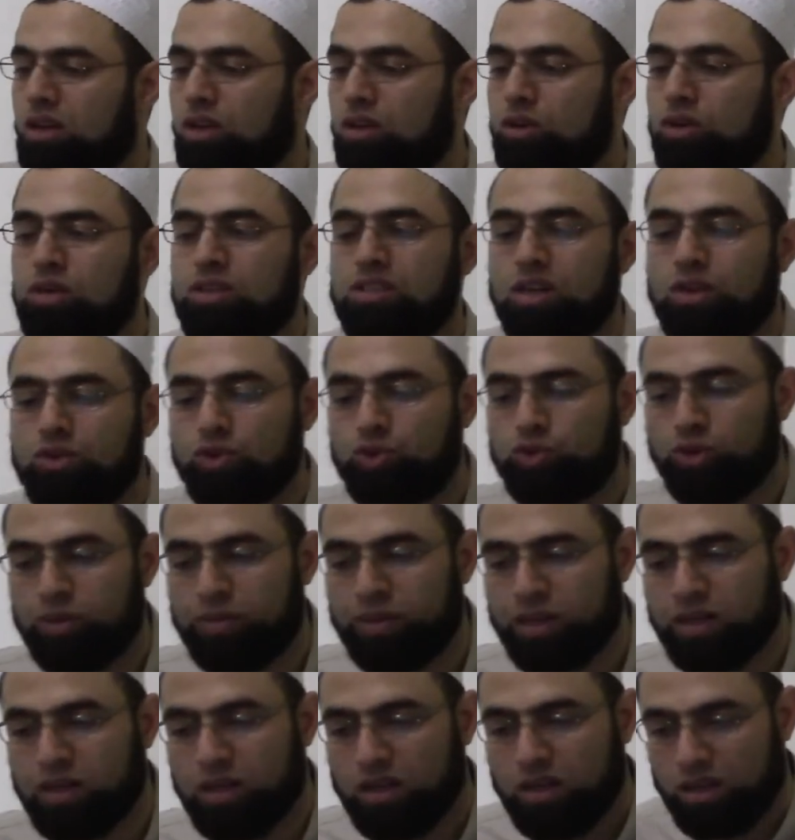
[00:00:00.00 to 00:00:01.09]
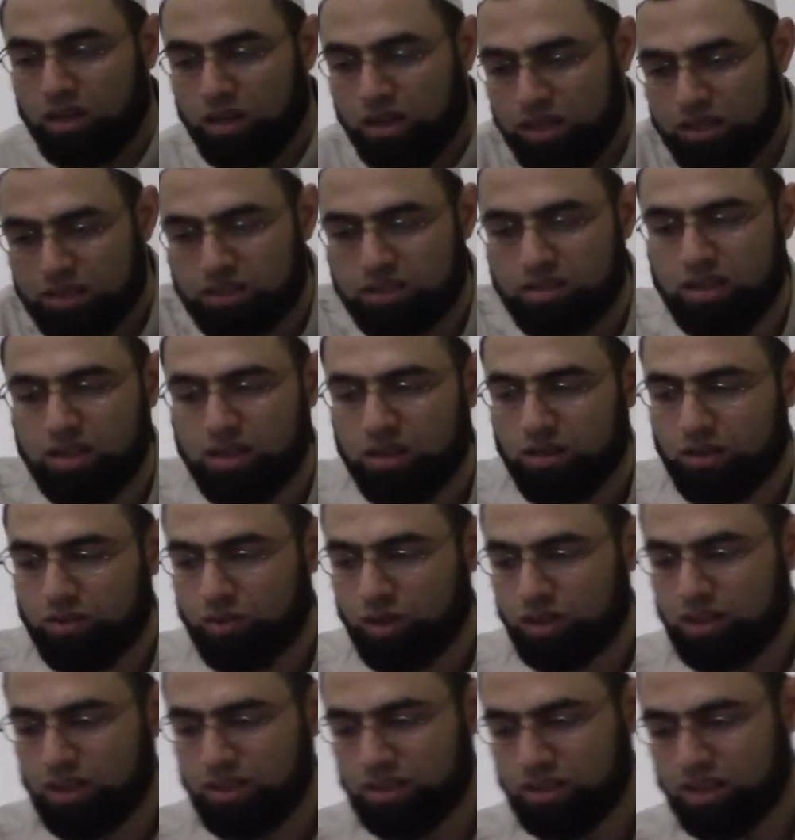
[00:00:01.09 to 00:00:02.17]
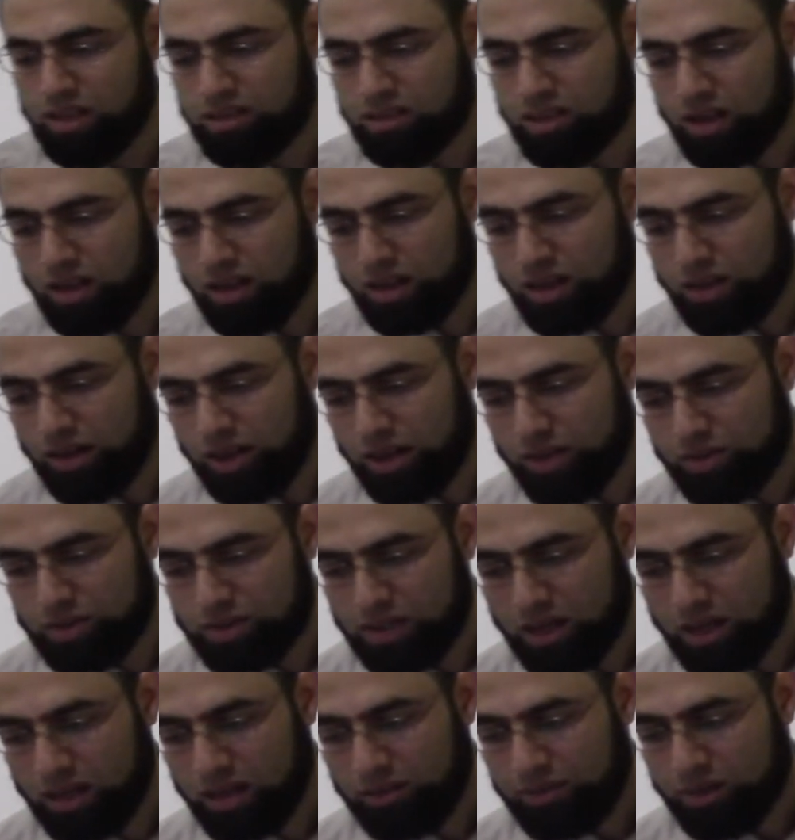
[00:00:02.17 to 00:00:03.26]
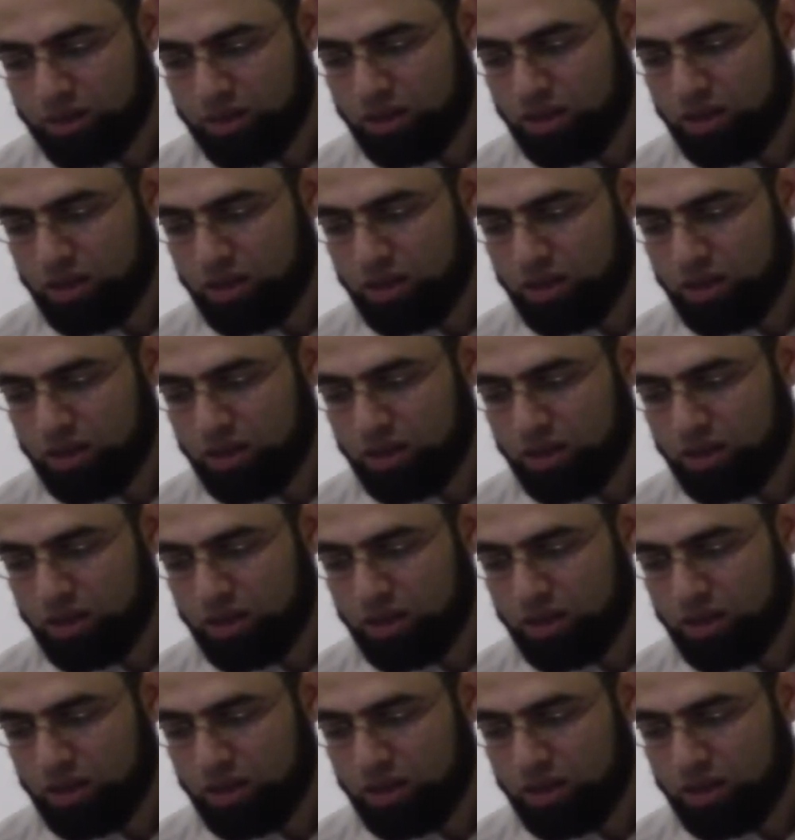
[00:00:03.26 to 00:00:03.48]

Who is a good woman? Let's see what he says sallallahu alaihi wasallam.